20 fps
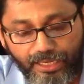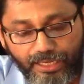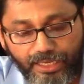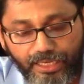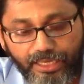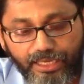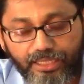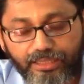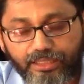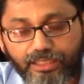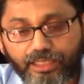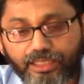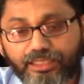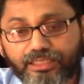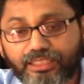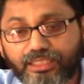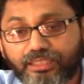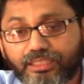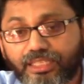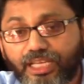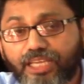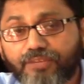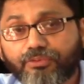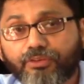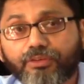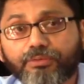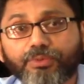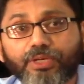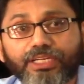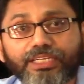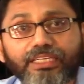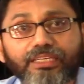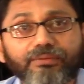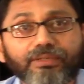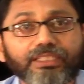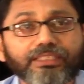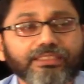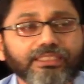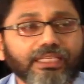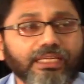And in the life of Ibrahim
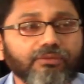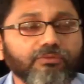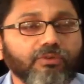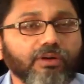alayhi salam,